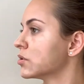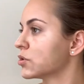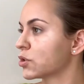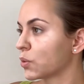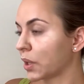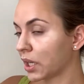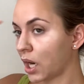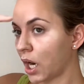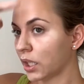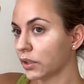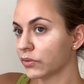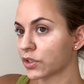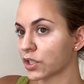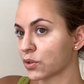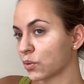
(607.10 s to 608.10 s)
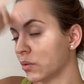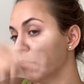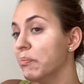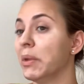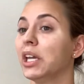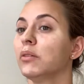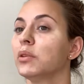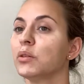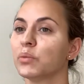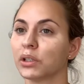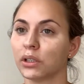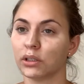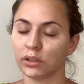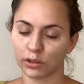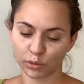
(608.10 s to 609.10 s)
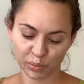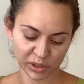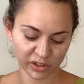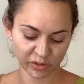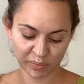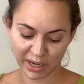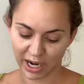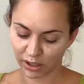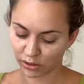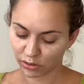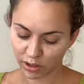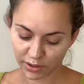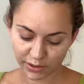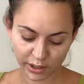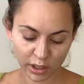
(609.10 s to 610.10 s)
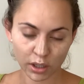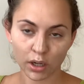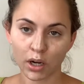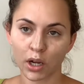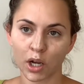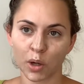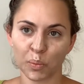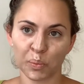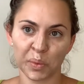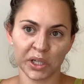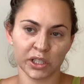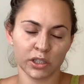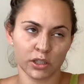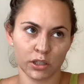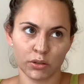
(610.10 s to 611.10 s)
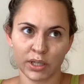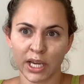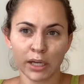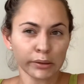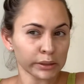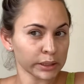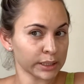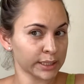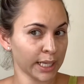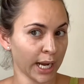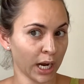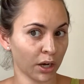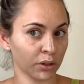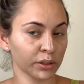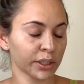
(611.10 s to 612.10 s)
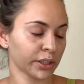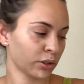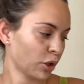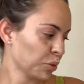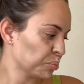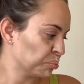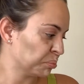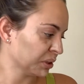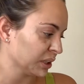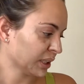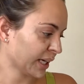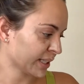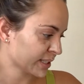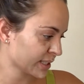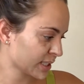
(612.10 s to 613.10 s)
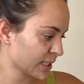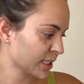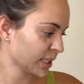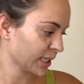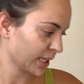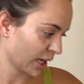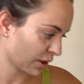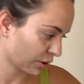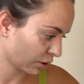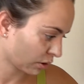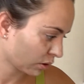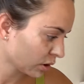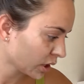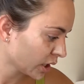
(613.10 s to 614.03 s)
So I kind of just will maybe put a little bit of powder on there, but you can't really tell. It all blends together.